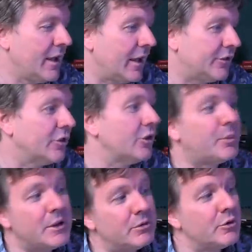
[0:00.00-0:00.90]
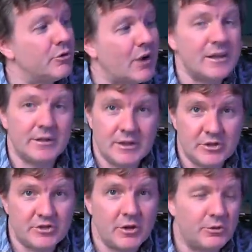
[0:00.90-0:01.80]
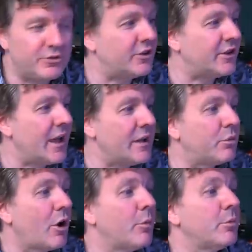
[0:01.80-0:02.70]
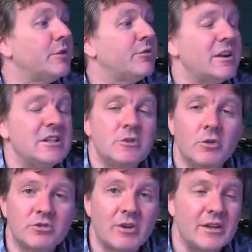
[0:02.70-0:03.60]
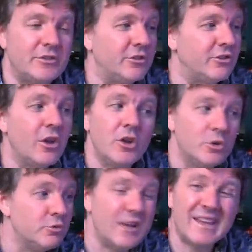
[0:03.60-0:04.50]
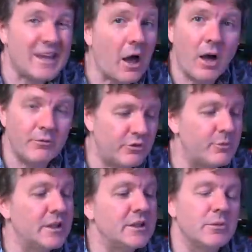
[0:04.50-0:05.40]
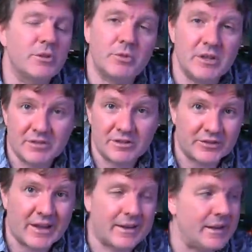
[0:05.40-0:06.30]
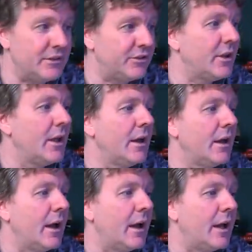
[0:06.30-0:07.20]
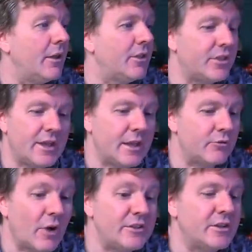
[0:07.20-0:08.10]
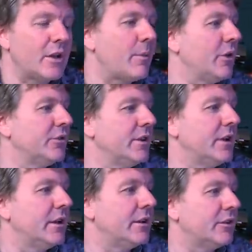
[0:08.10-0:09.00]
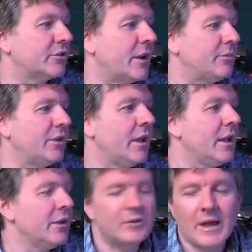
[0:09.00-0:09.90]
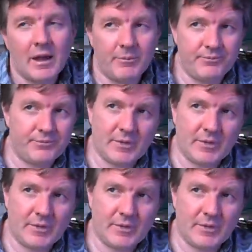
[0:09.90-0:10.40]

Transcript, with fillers: And so the people who are writing these shows today are probably very young writers who really aren't familiar with the previous decades uh, that they're writing about in their, their scripts. So yeah, I'm...